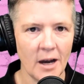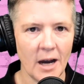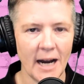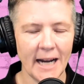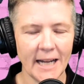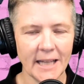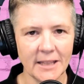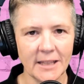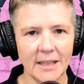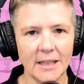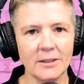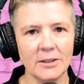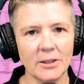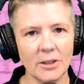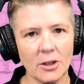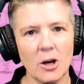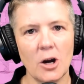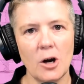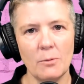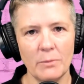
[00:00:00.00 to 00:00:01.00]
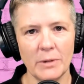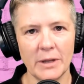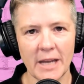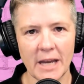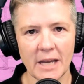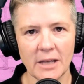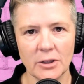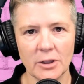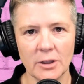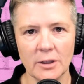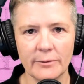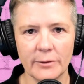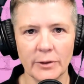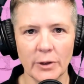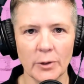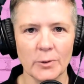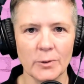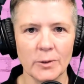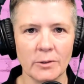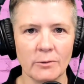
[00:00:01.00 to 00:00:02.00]
I think the combination of
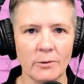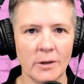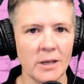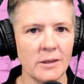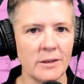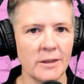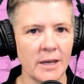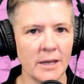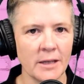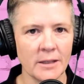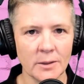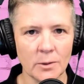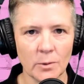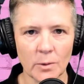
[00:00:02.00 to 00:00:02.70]
those three things,